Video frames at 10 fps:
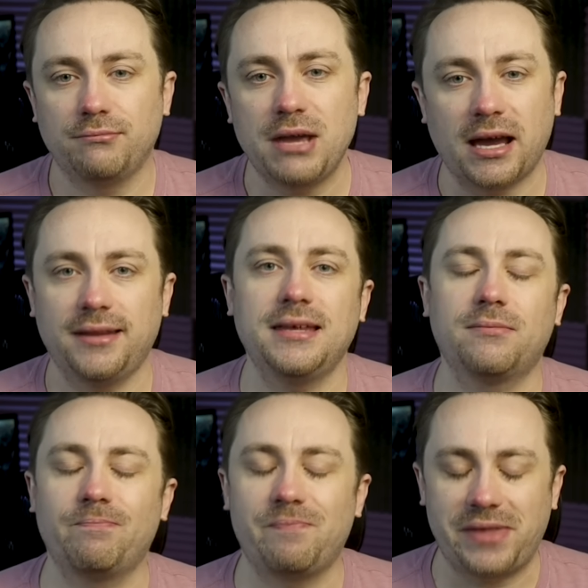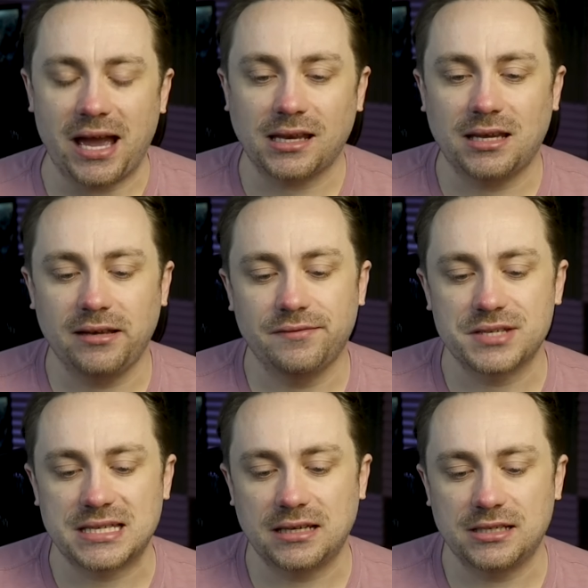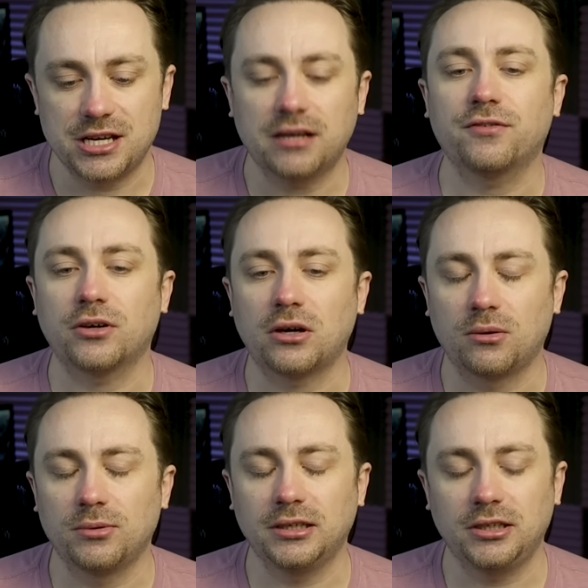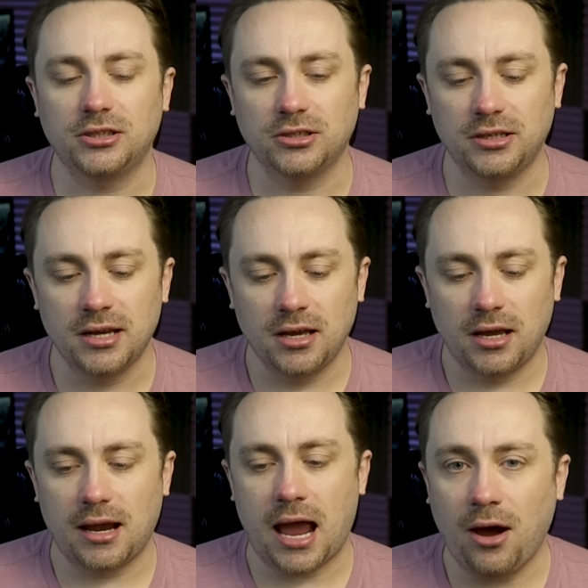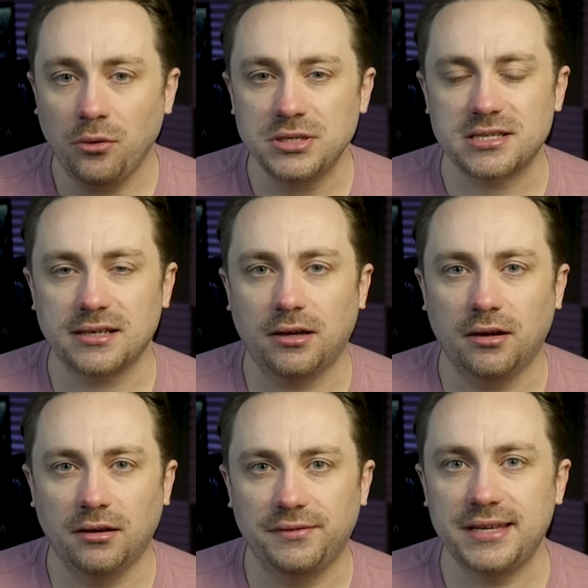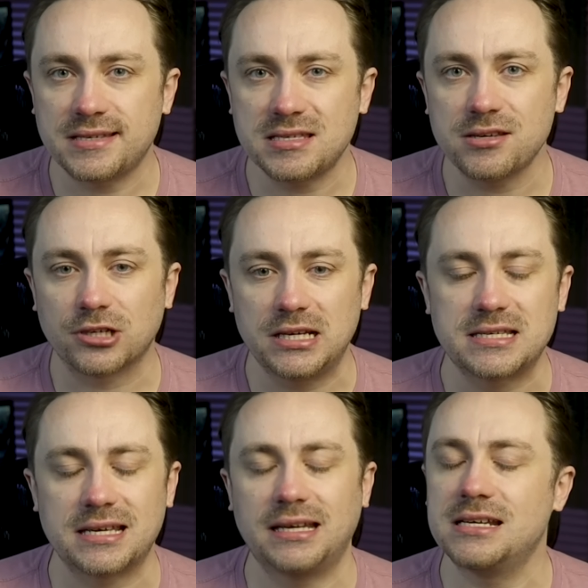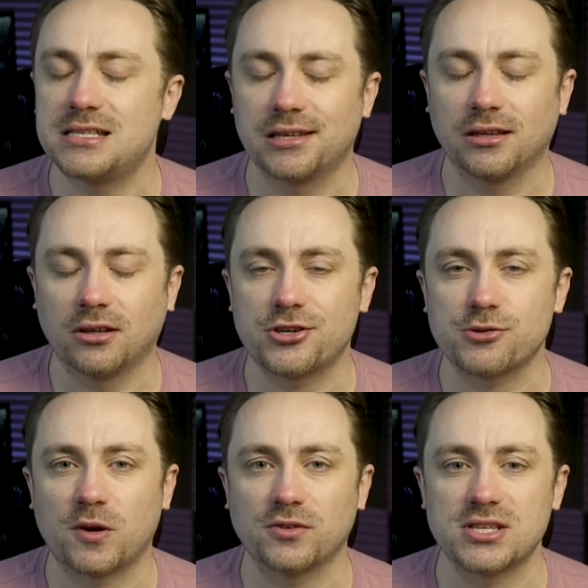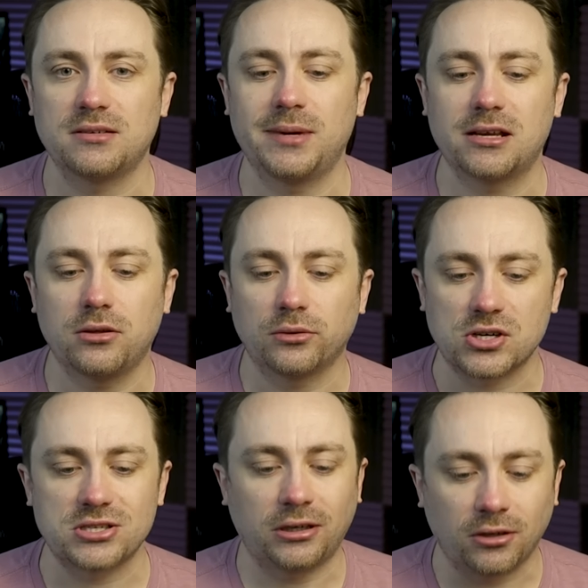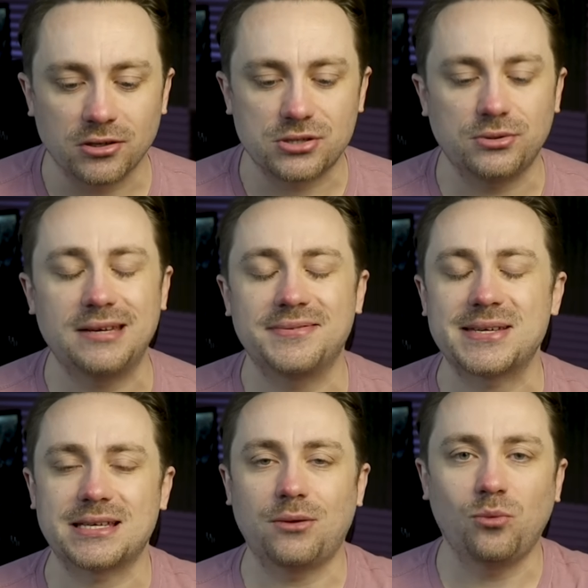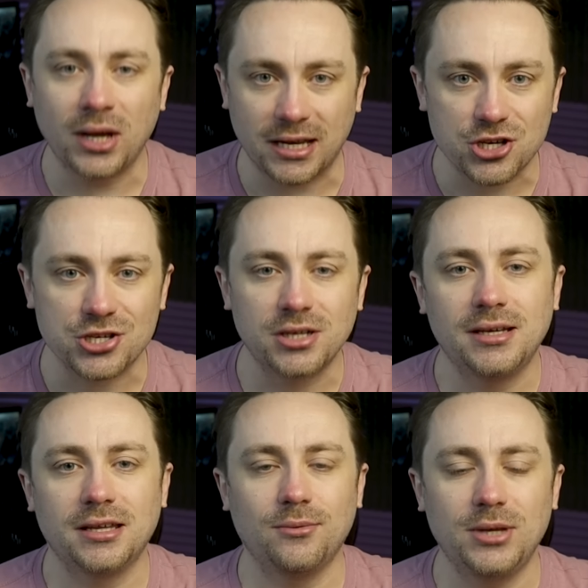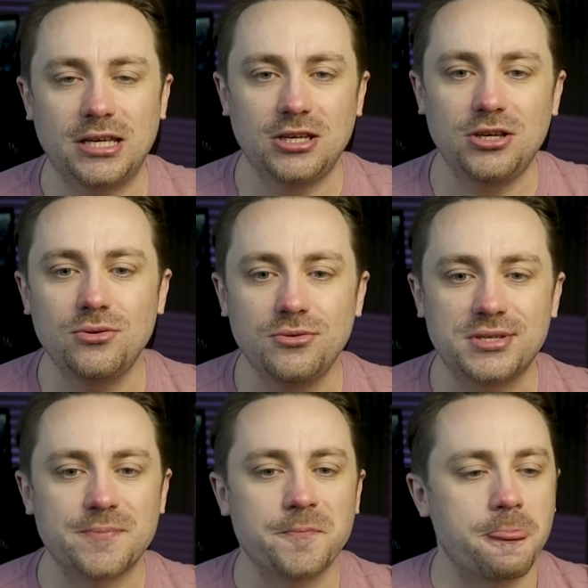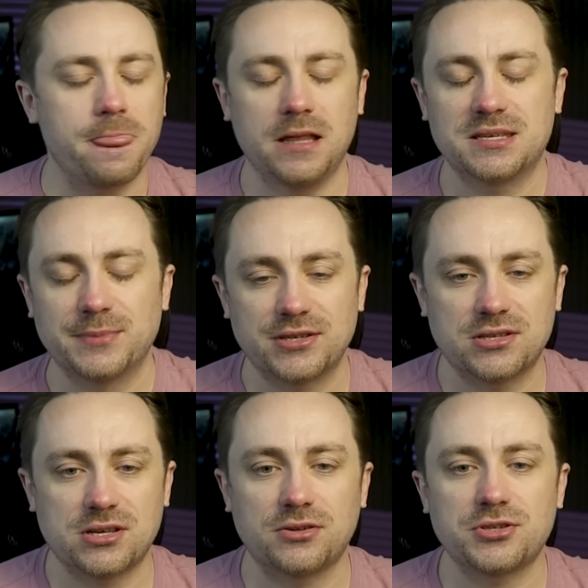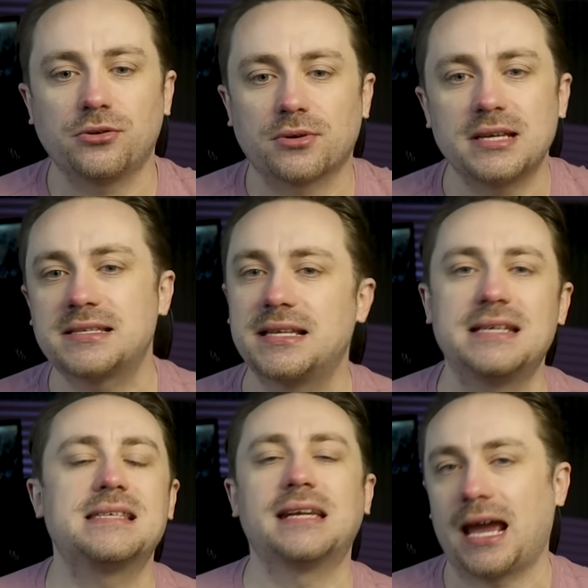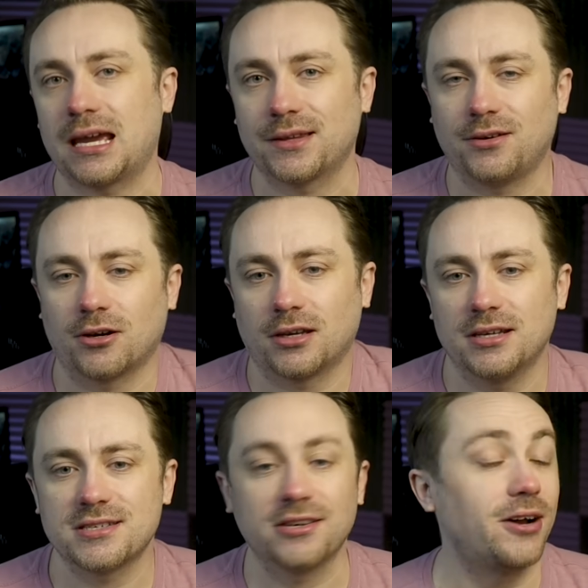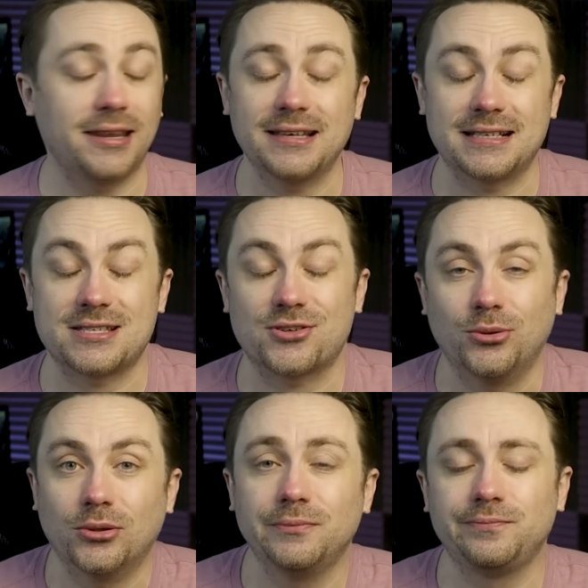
yeah, I think that gives Jennifer a really good out of this series and into the larger Marvel Cinematic Universe, and also gives us a witch that we can use in some of those other stories that isn't Agatha Harkness. So I think that's cool.